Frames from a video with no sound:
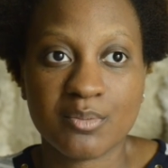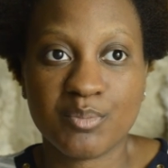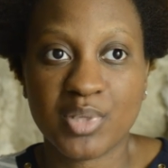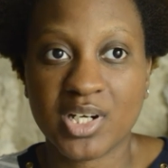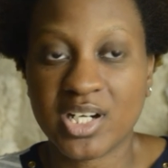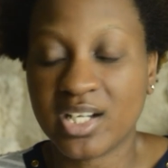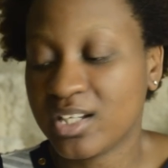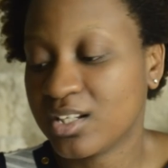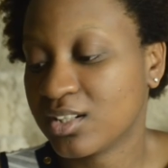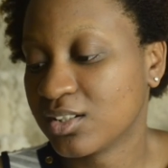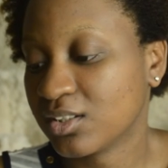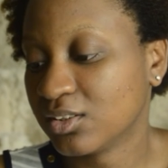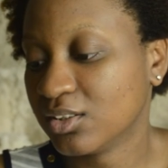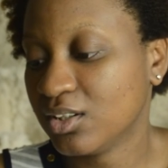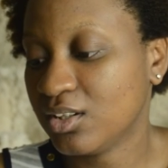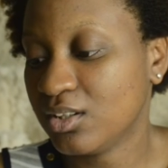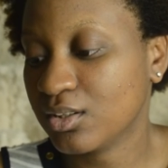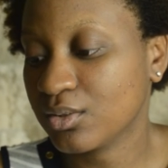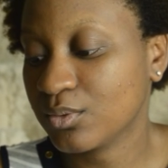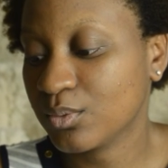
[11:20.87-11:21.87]
But in the
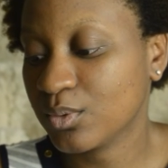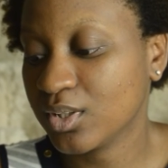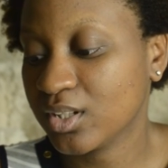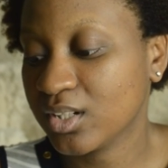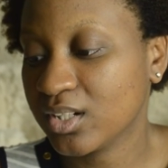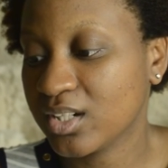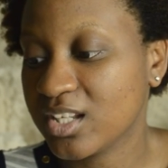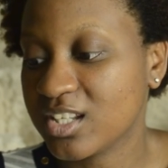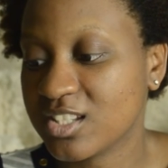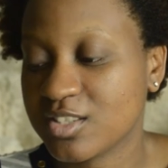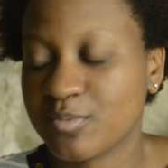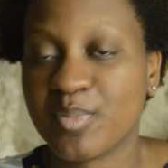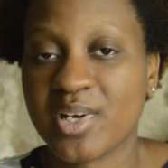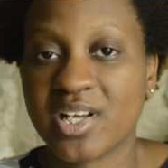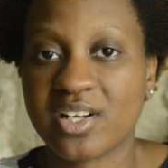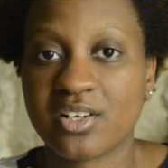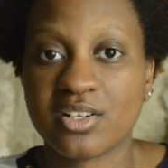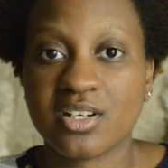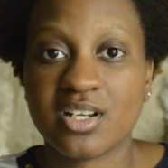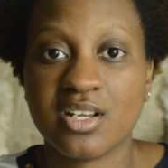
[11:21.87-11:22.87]
long run, it's
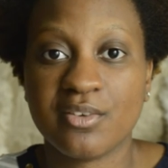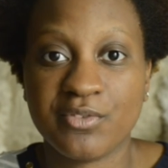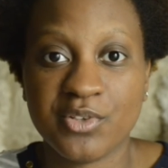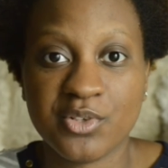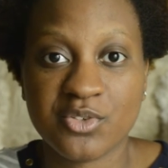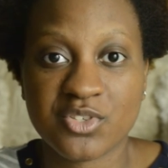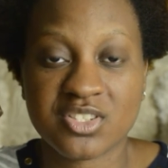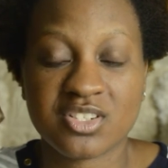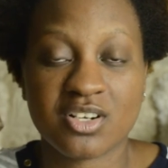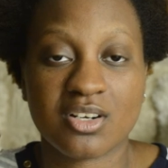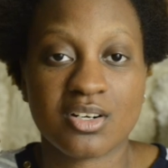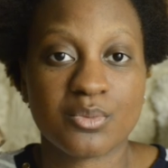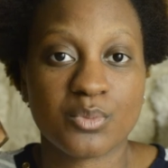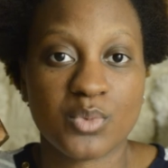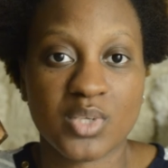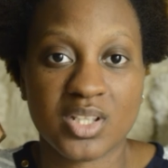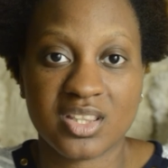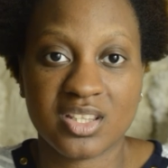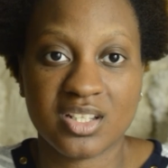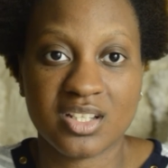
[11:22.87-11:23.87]
better if you start
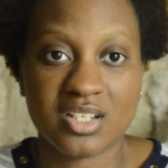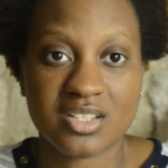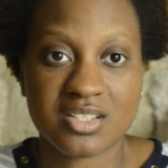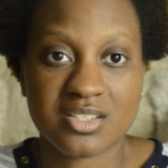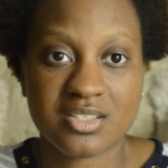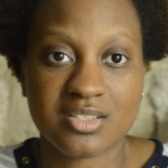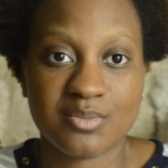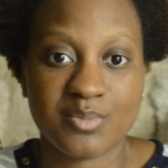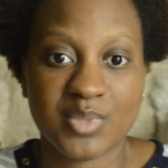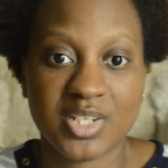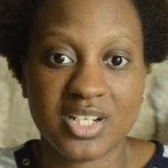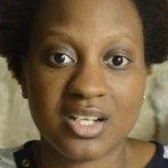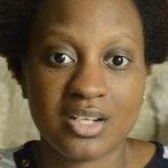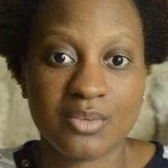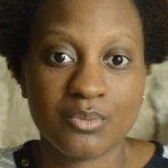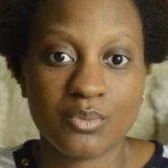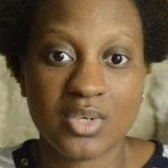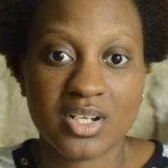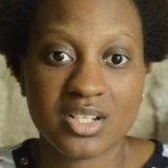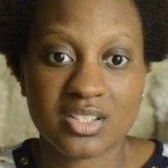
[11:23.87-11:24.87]
with this to
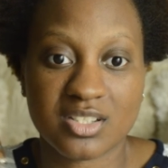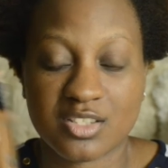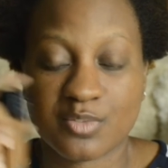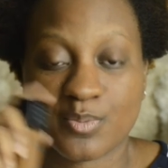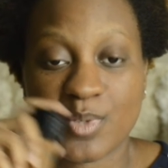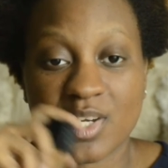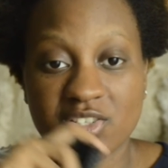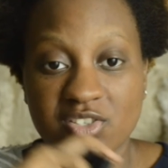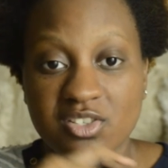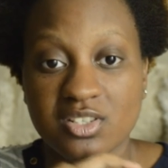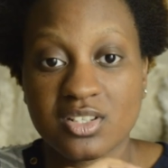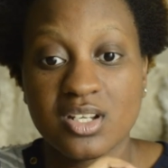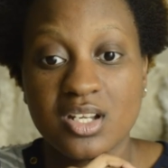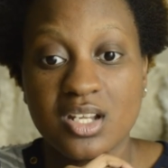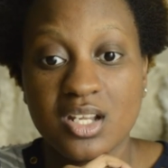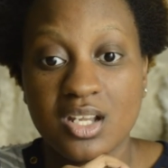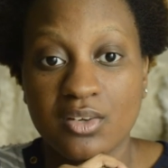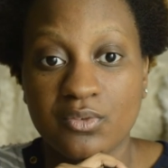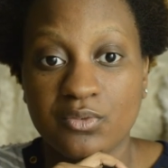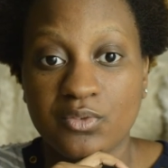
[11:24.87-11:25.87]
begin with,
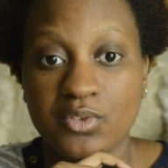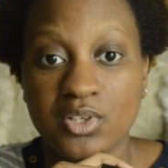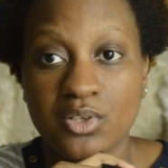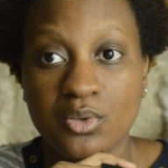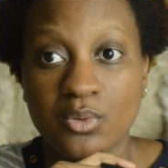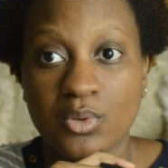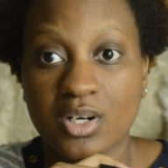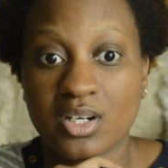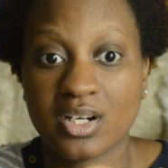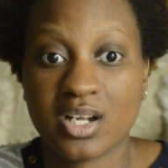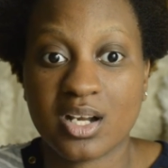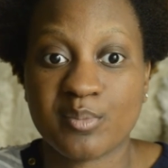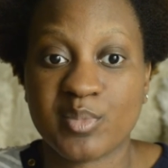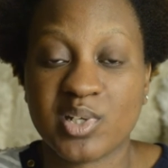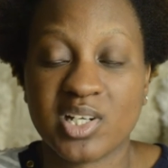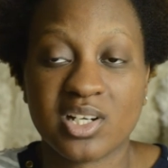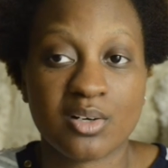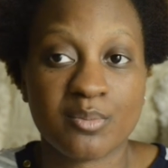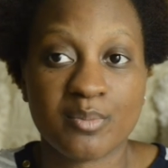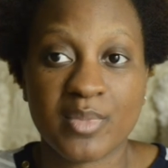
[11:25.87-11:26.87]
especially if you are not
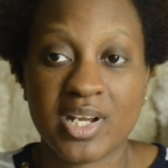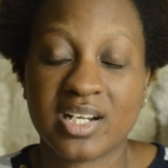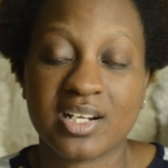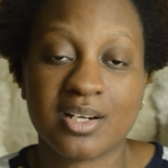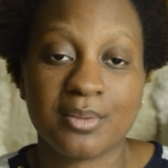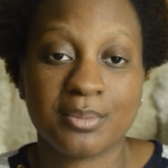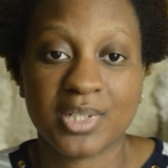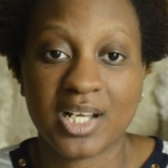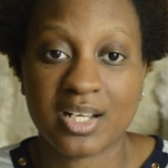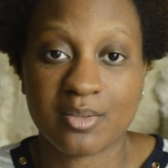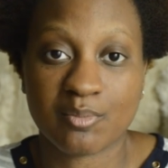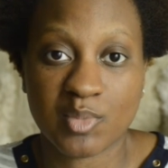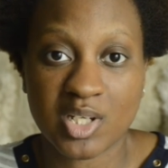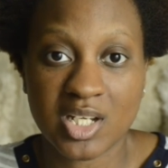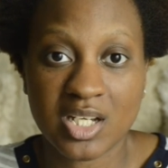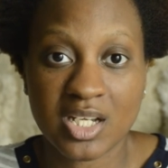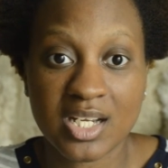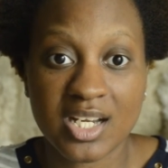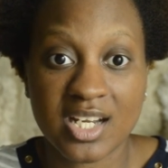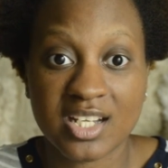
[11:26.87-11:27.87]
big on makeup like
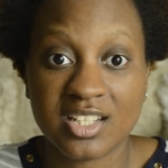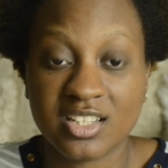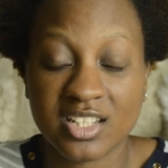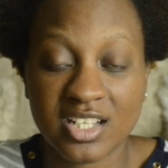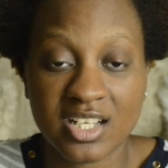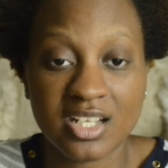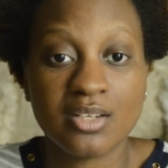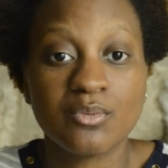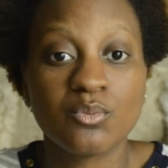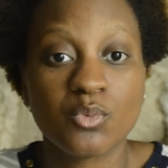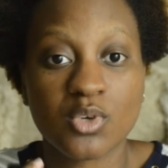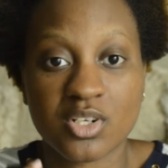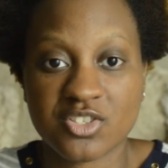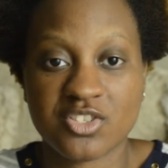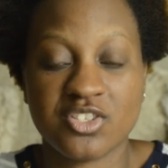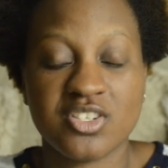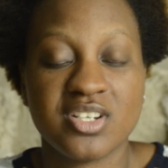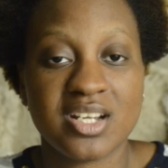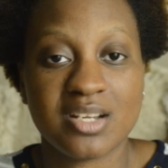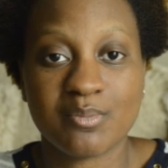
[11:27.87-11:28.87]
me. And then
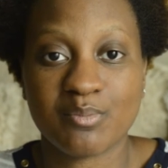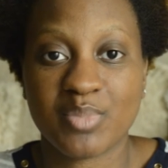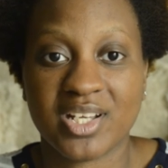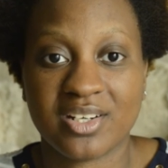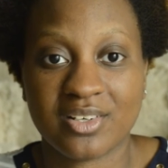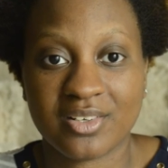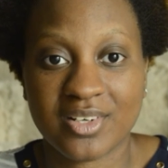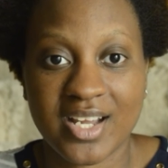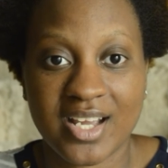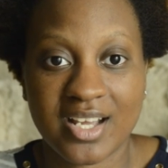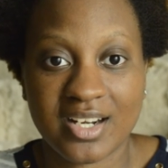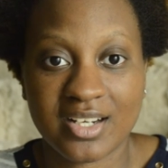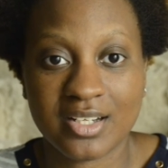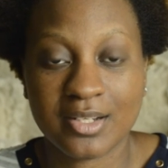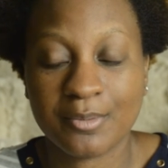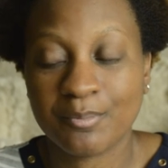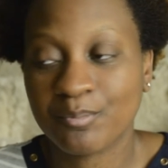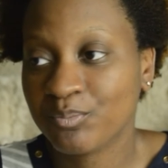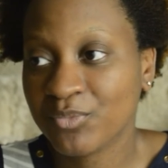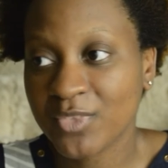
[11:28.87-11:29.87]
once you get better at
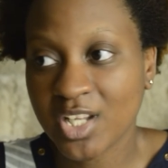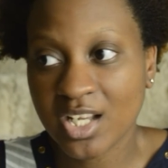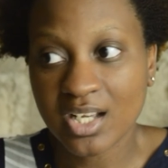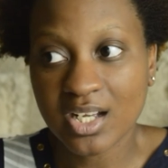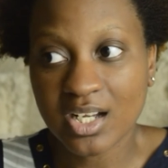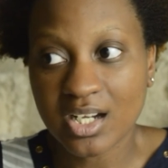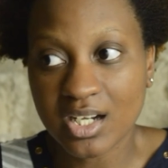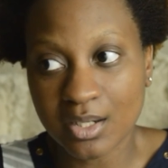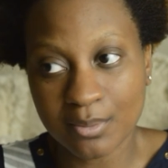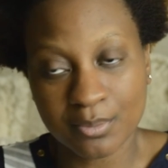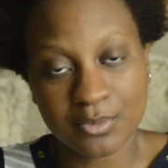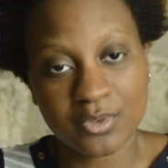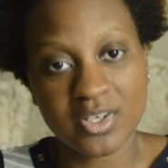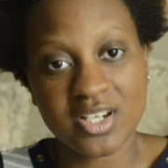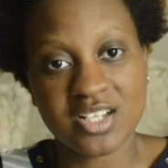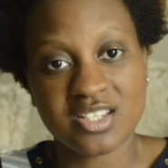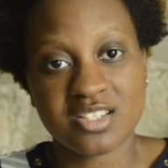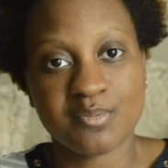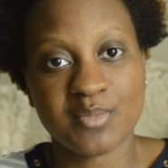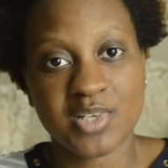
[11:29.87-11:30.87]
it,
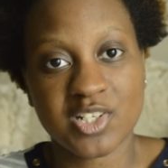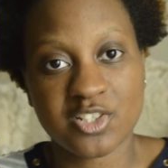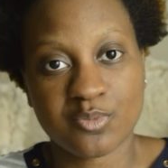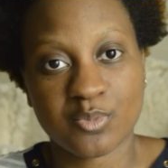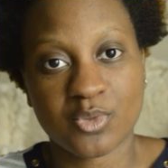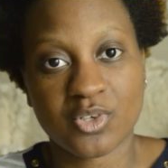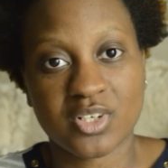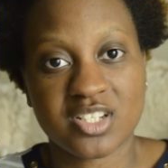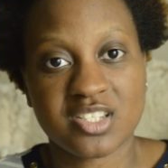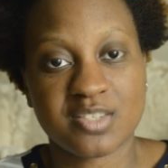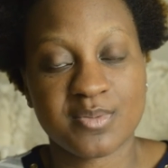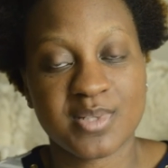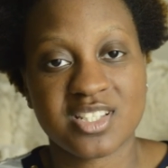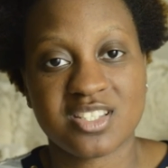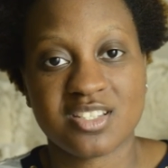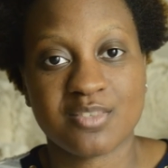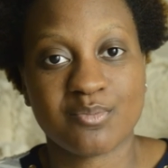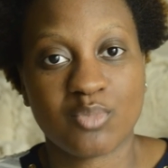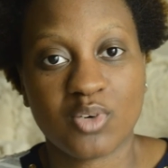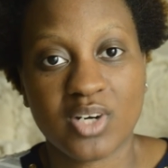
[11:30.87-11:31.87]
upgrade to much more
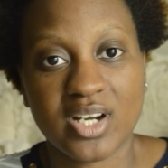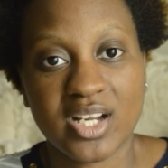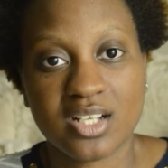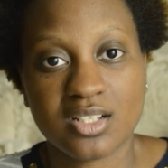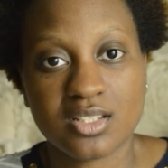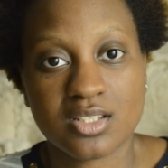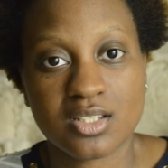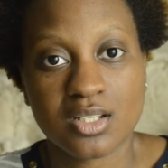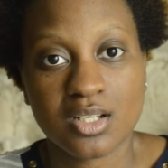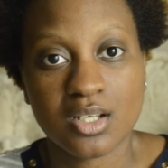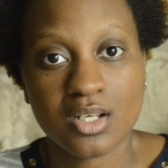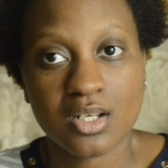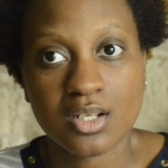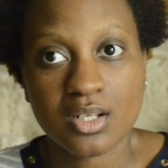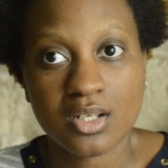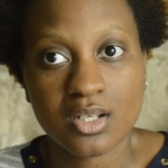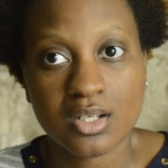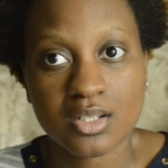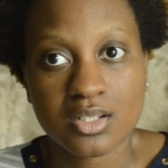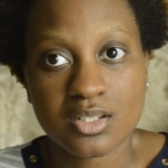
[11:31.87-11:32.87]
expensive brands.
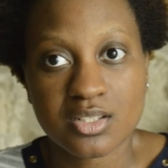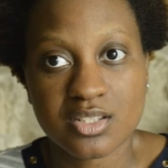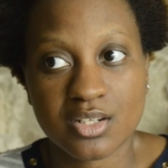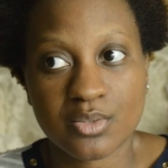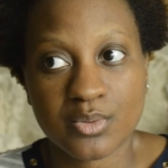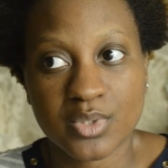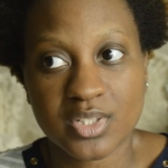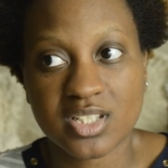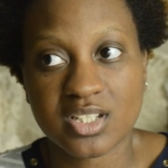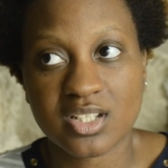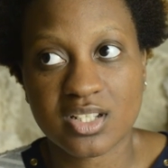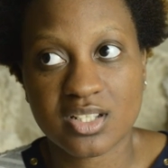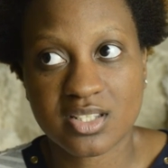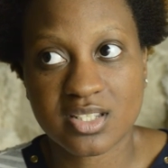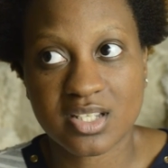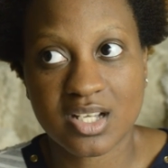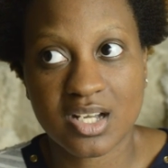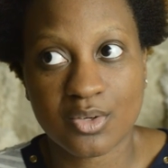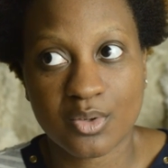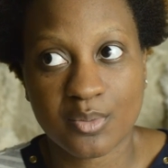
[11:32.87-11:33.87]
So with
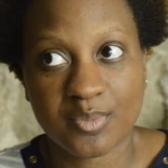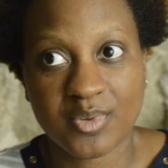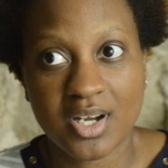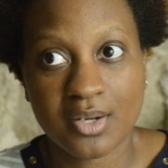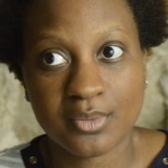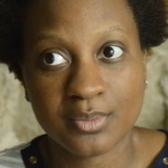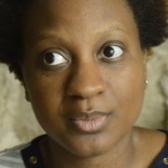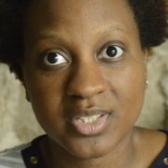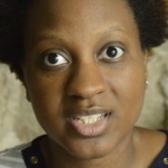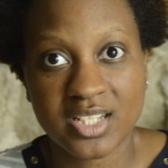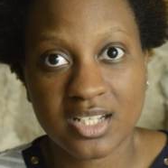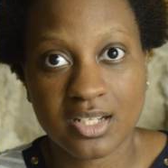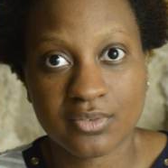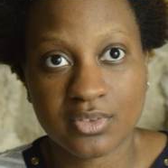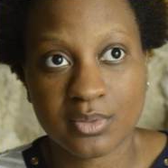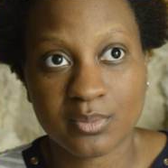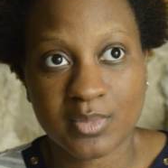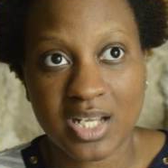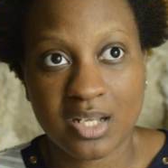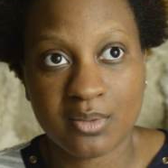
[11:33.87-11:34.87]
this, I would probably give
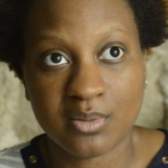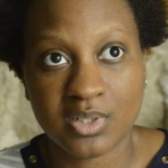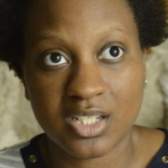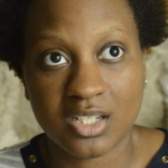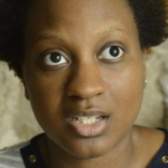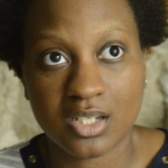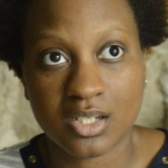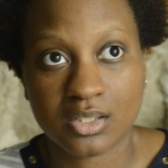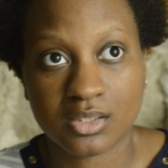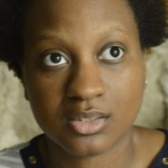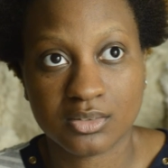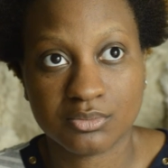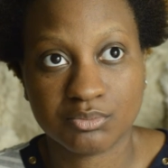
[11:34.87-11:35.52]
it maybe